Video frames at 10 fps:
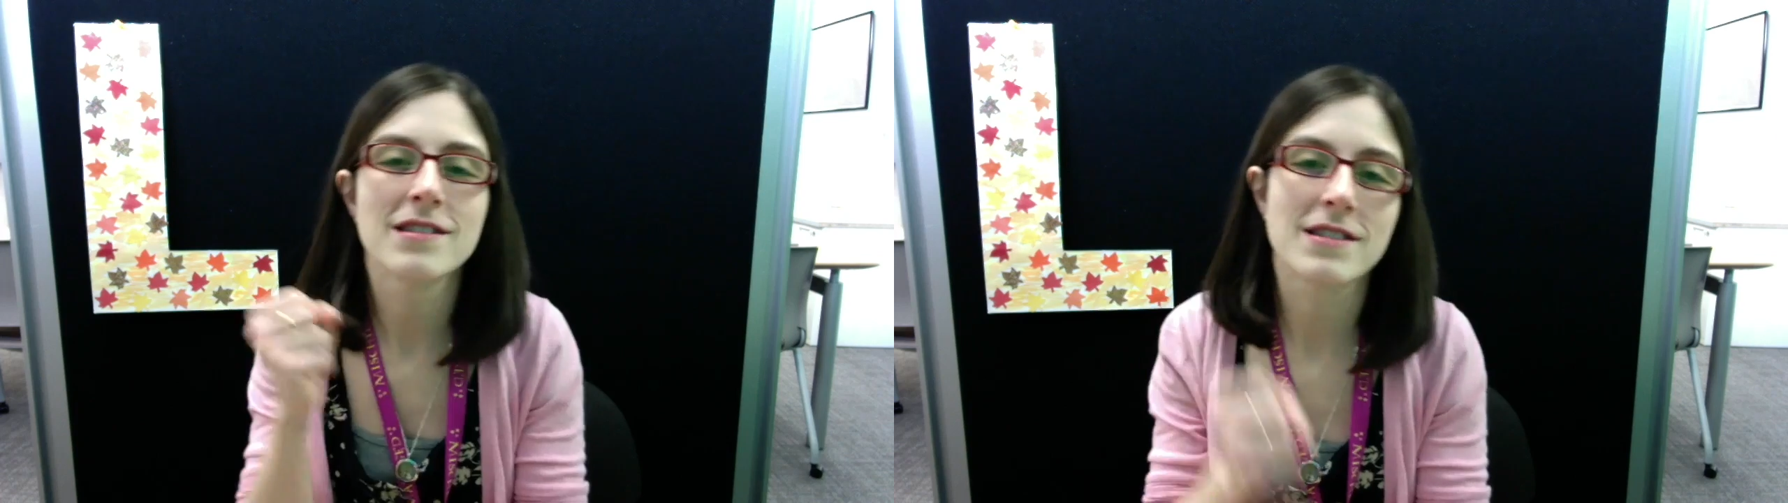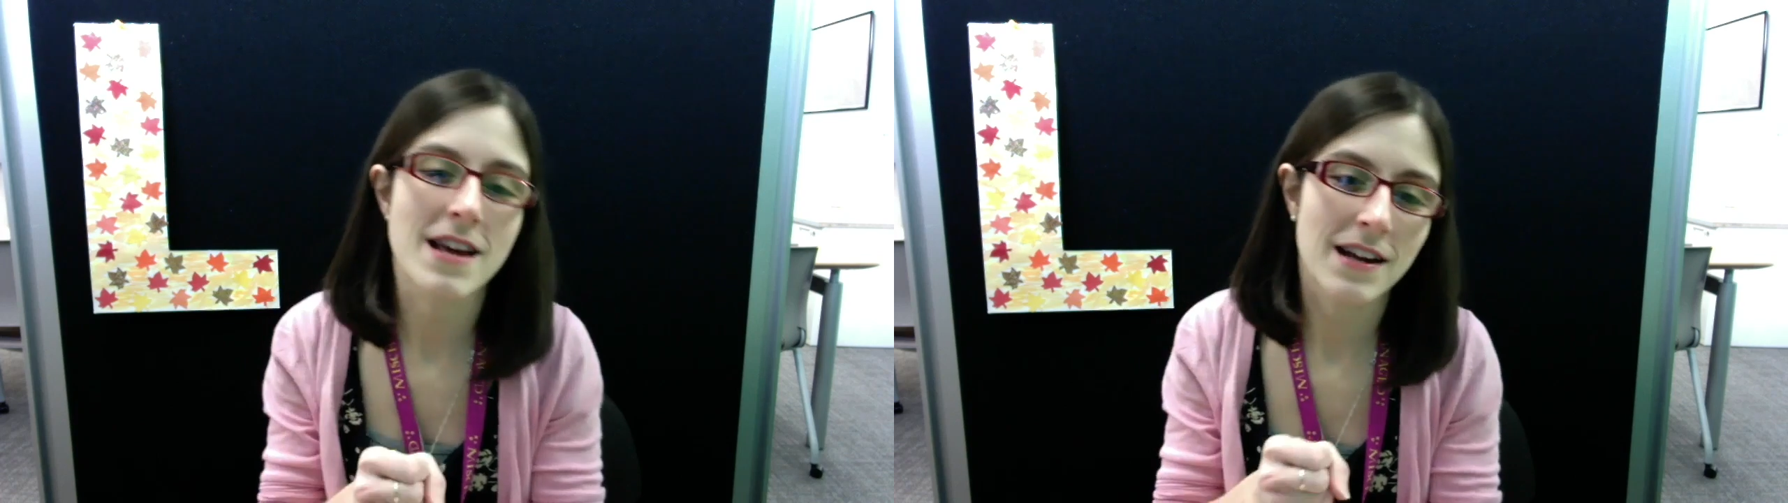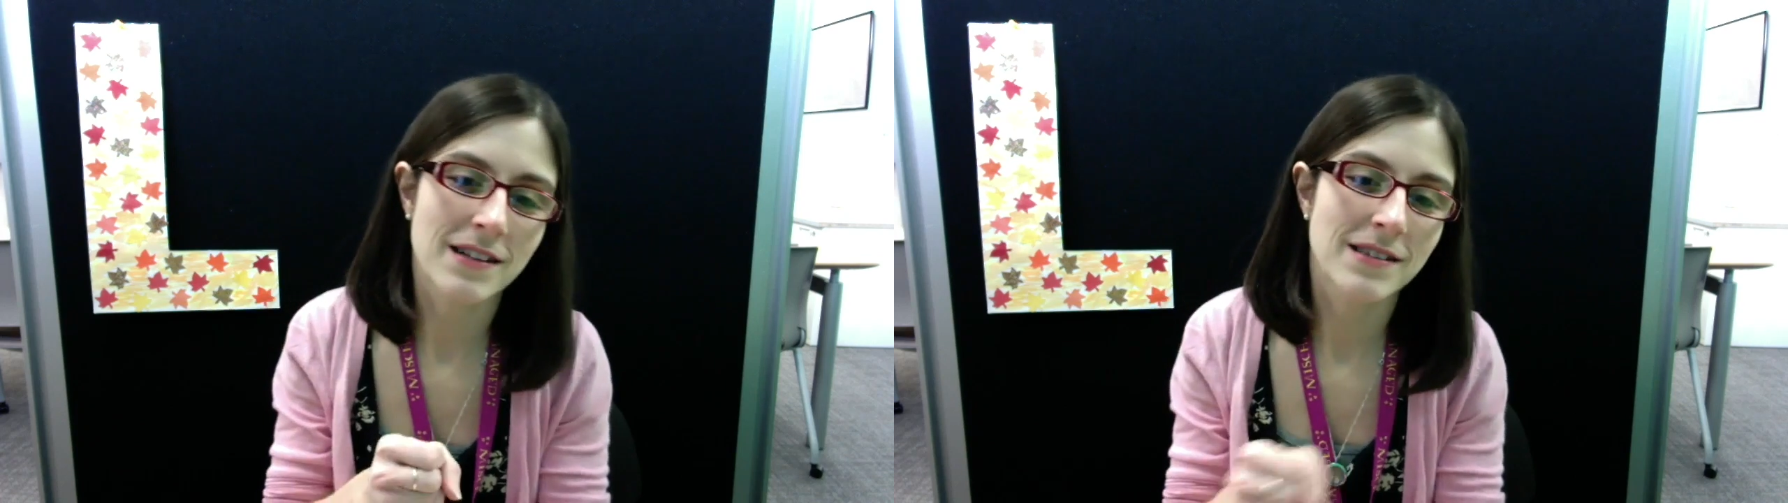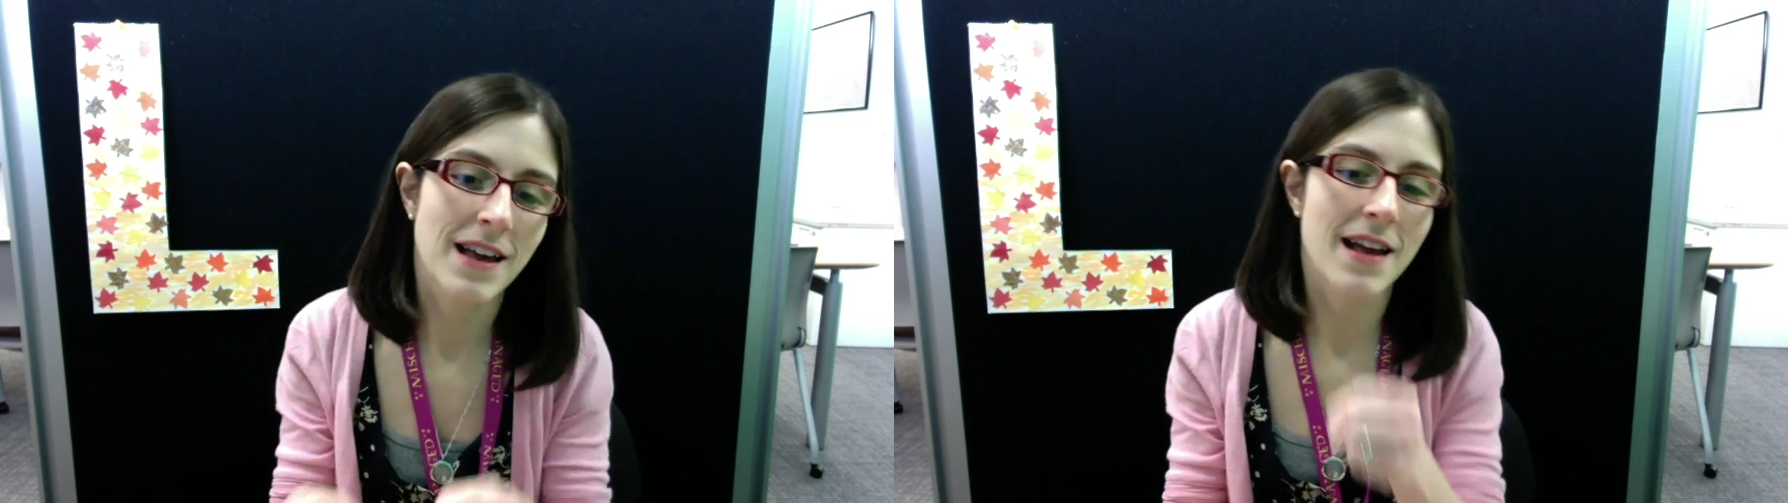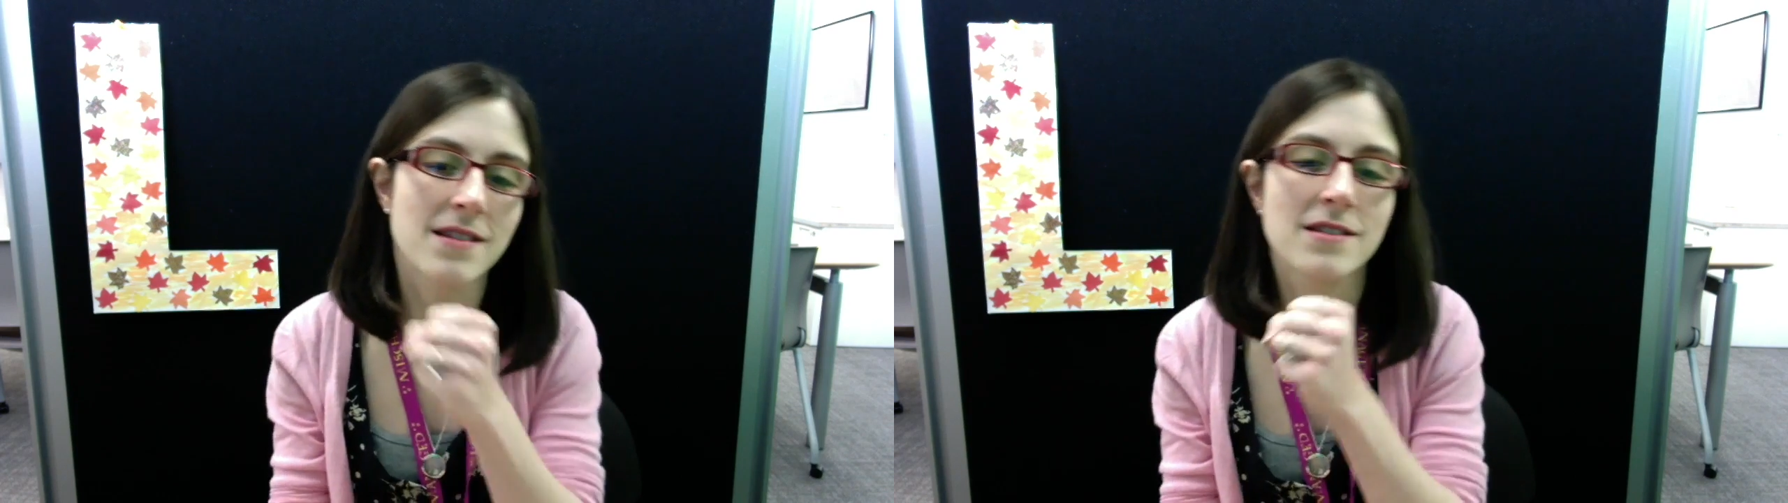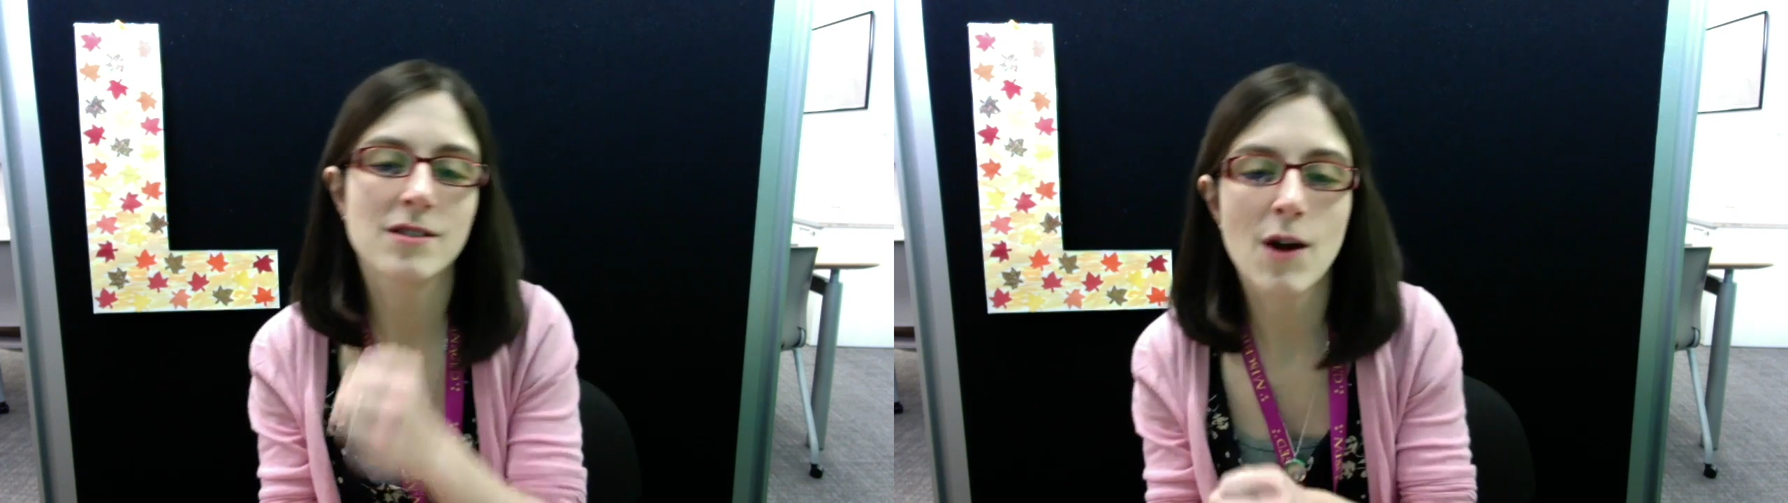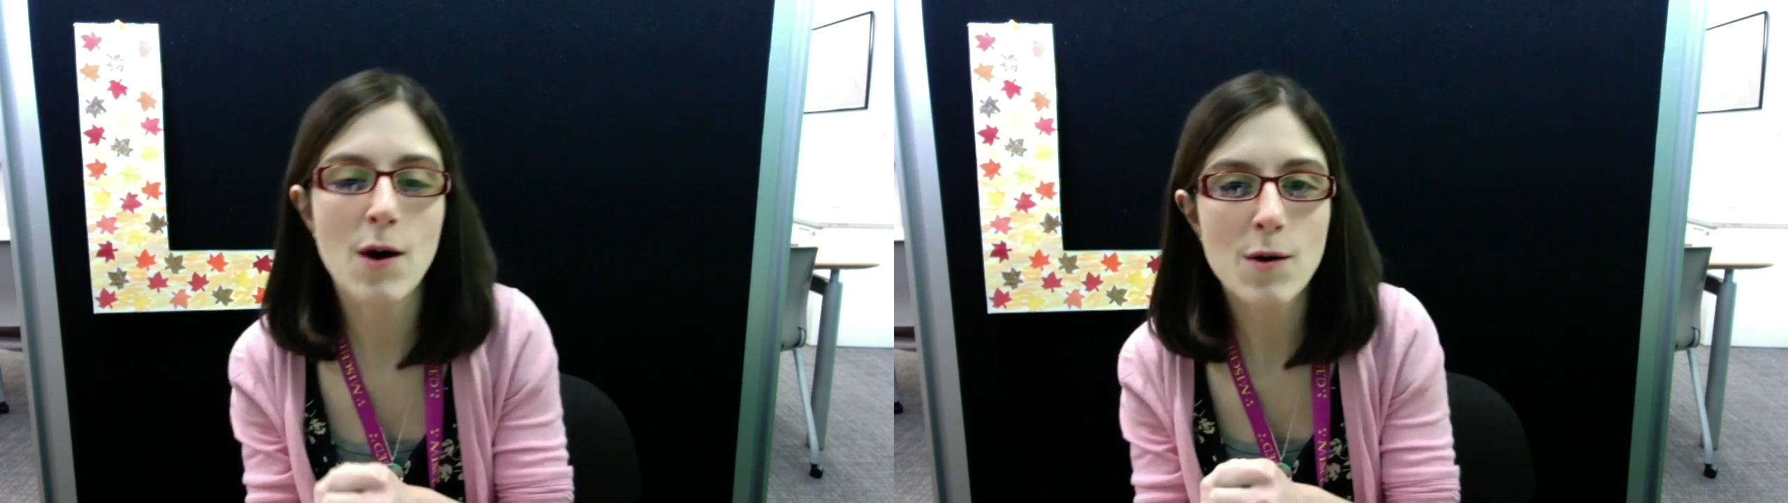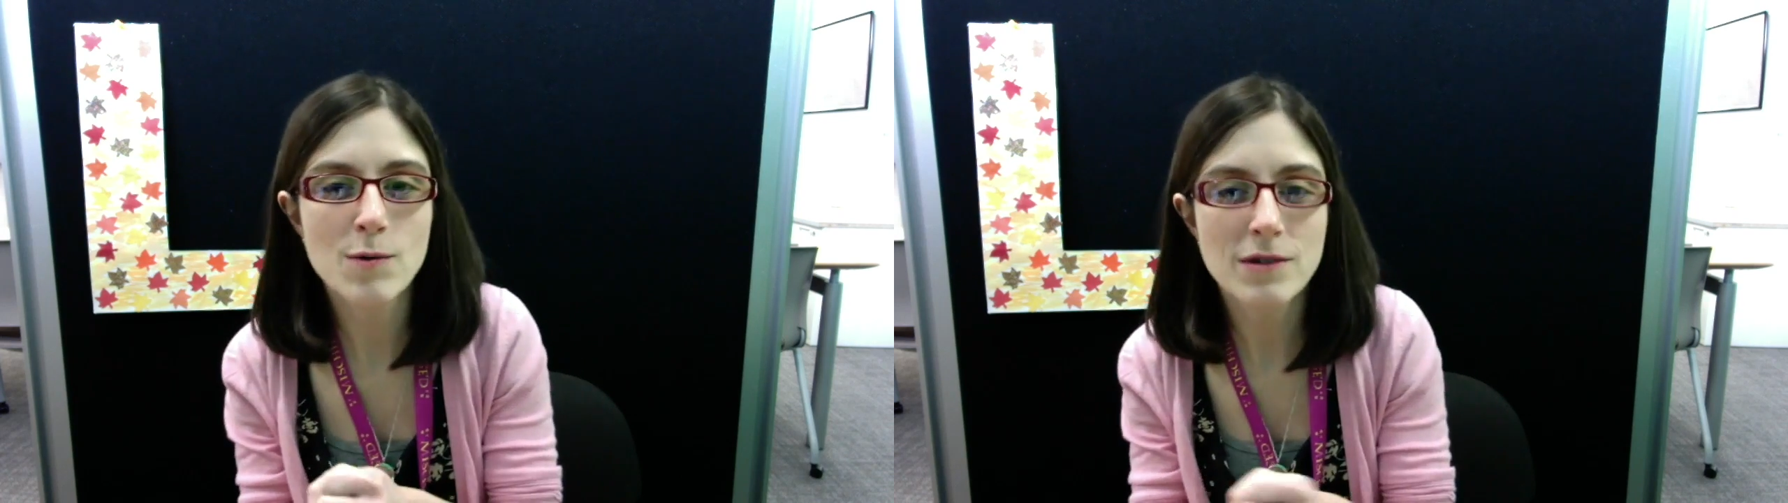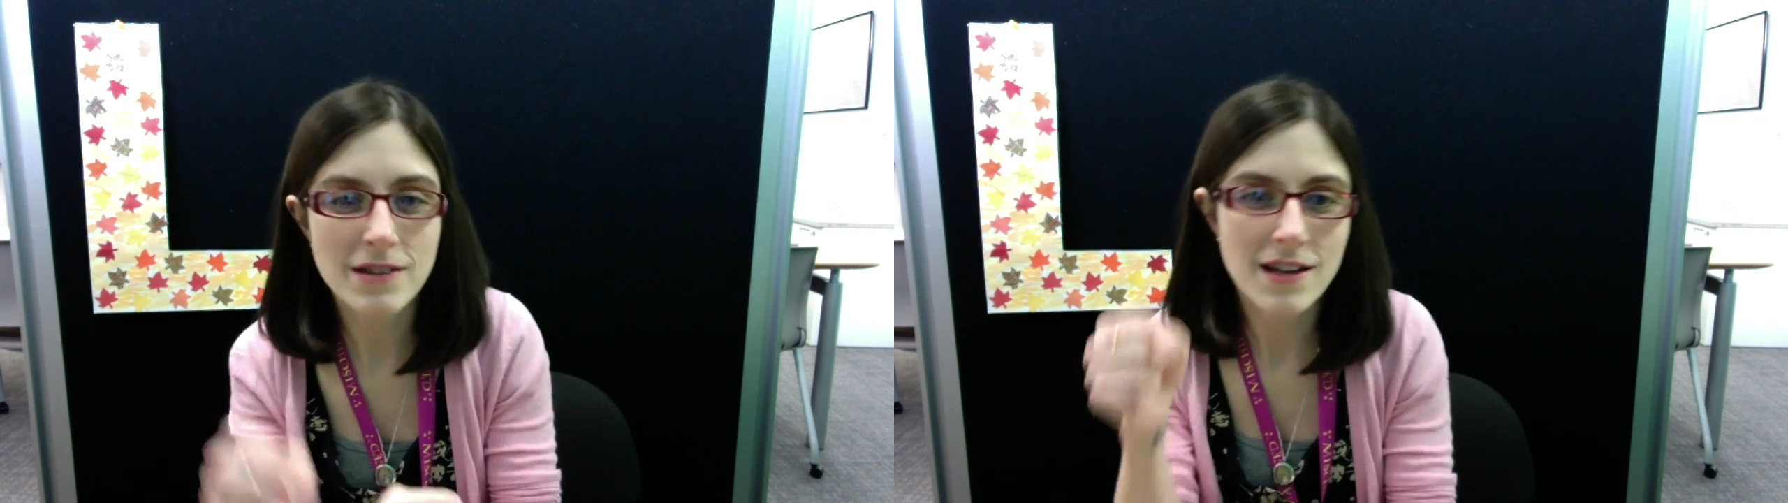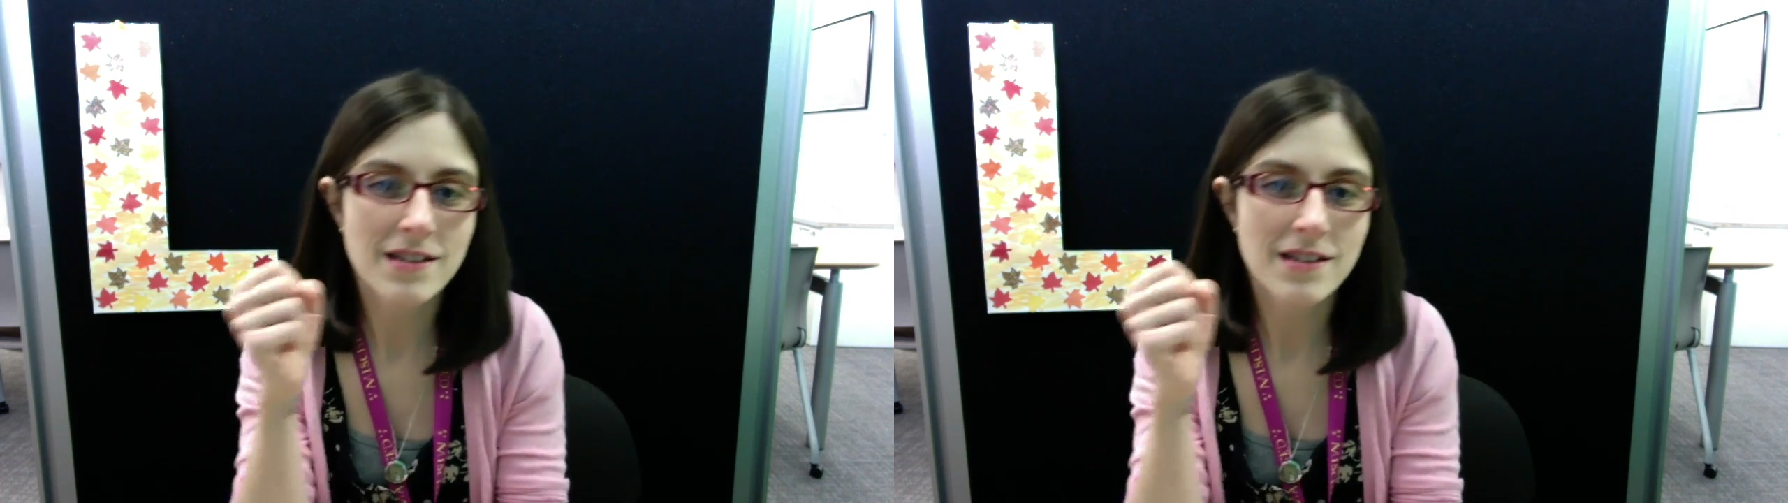sticks and stones,